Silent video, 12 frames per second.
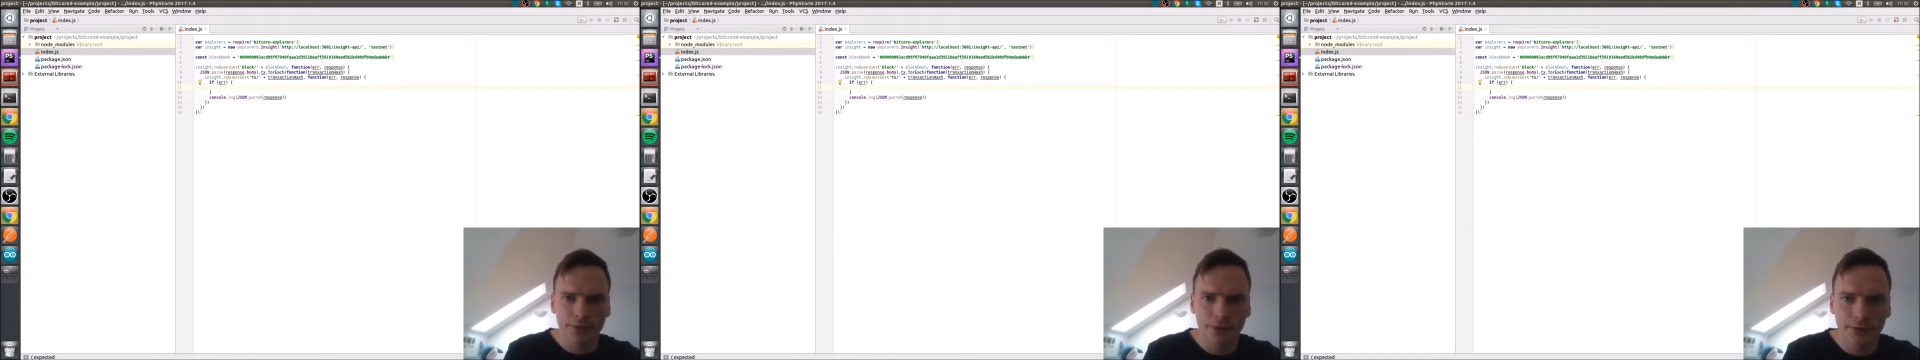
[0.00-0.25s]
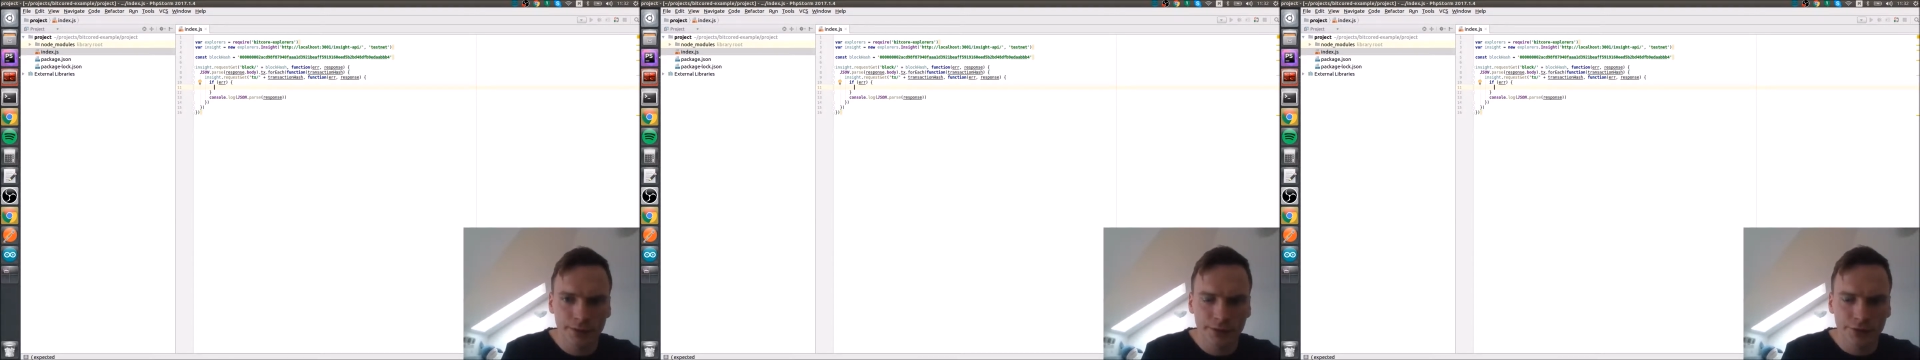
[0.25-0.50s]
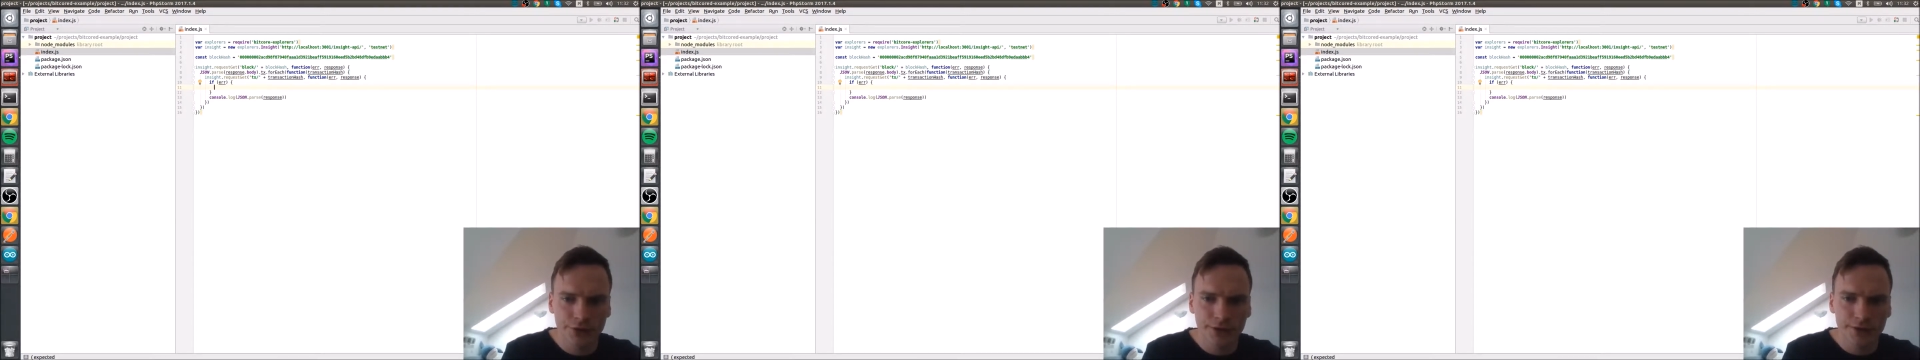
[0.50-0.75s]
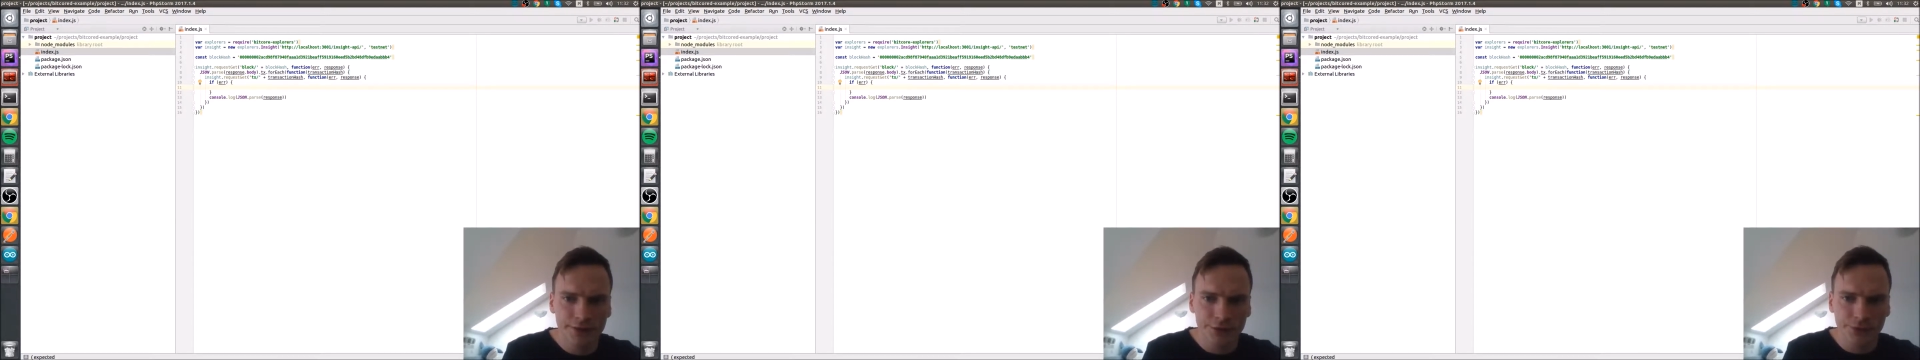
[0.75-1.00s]
it
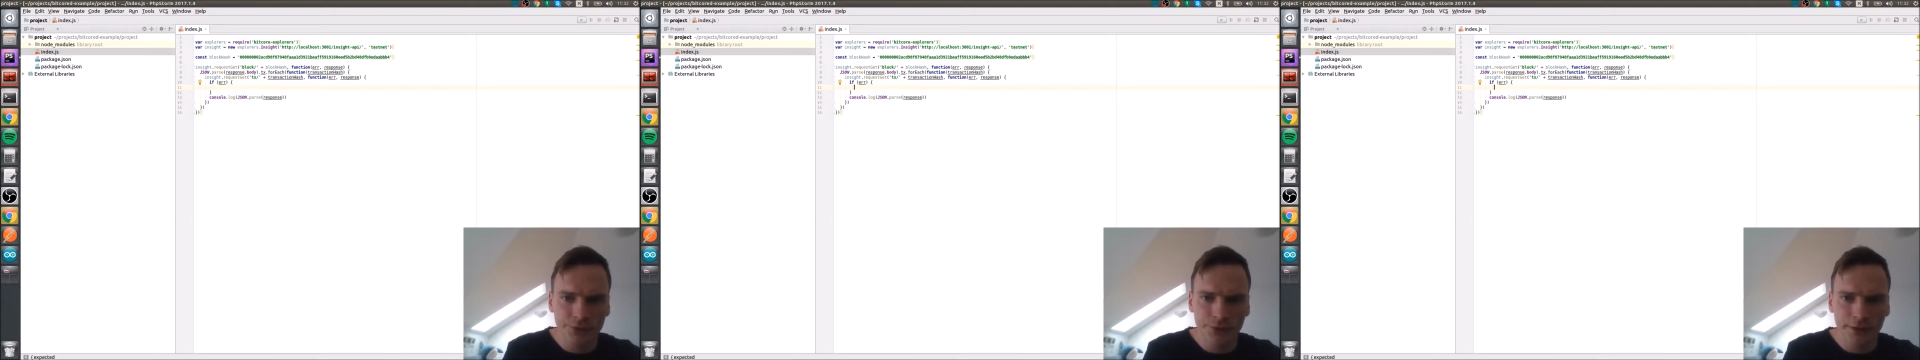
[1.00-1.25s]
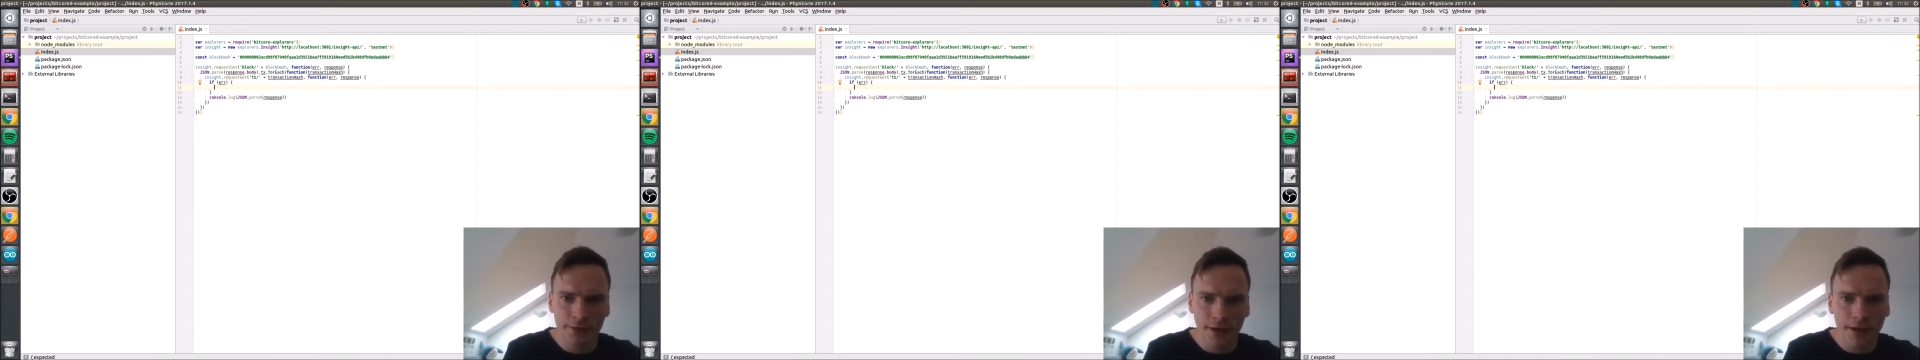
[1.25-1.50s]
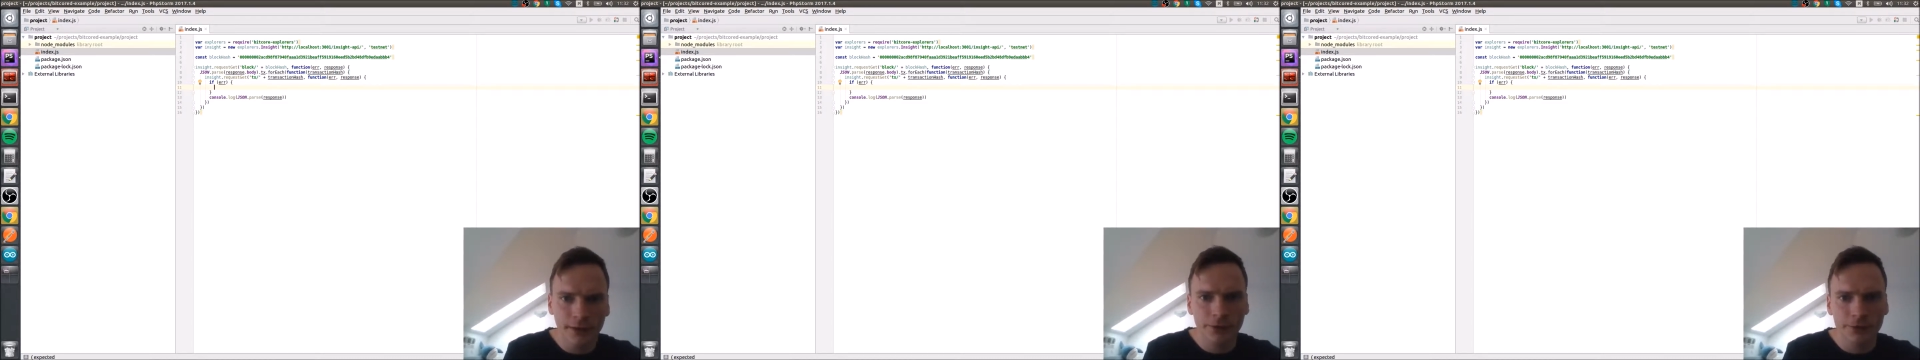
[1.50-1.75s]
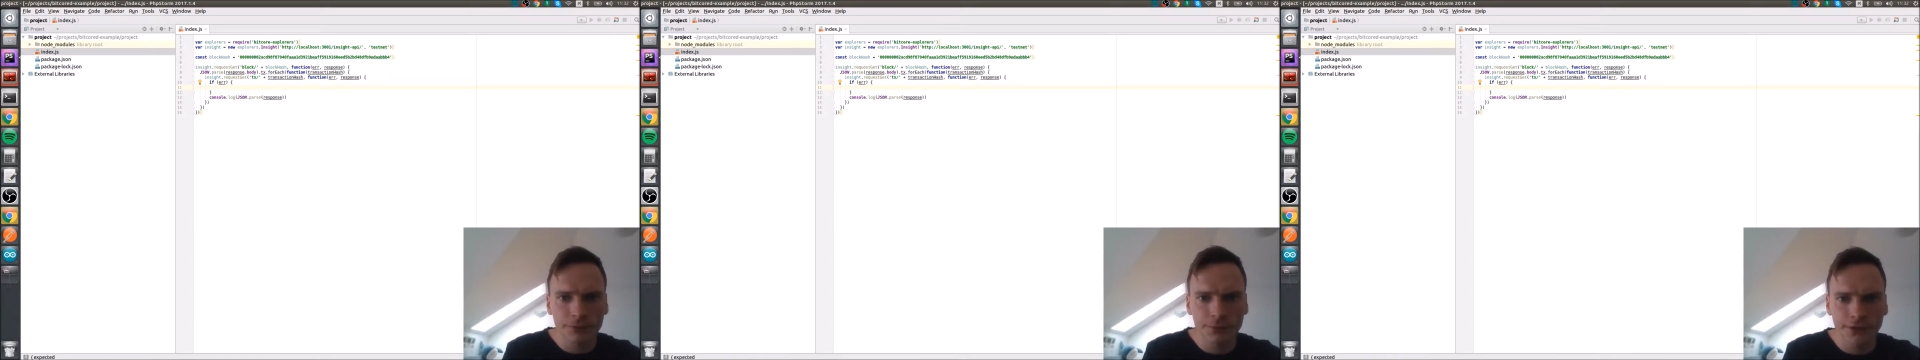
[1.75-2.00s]
just threw an
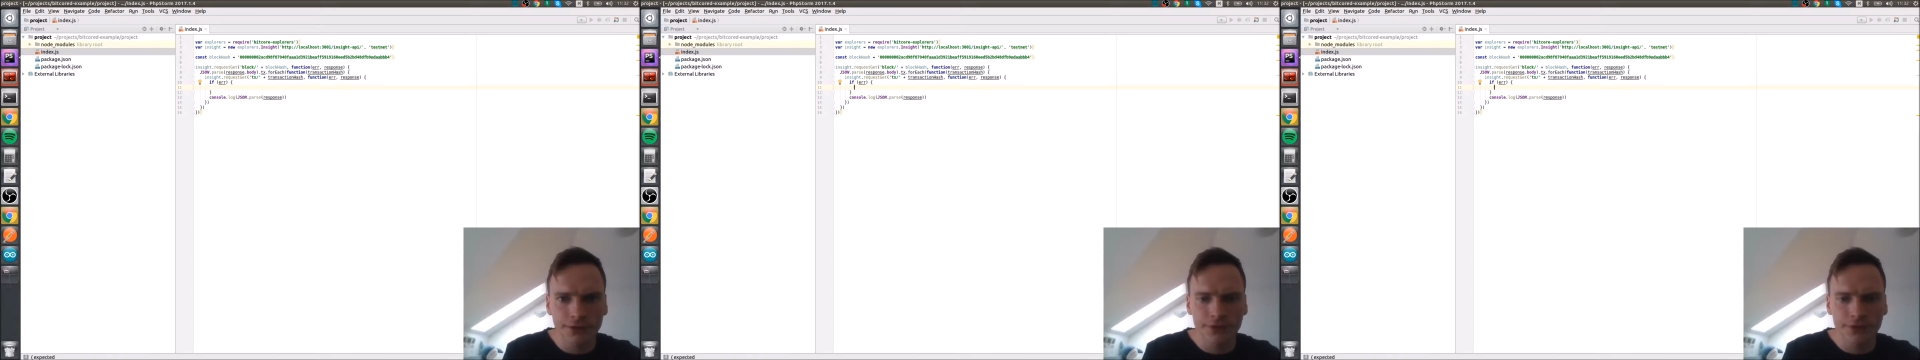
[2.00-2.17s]
error because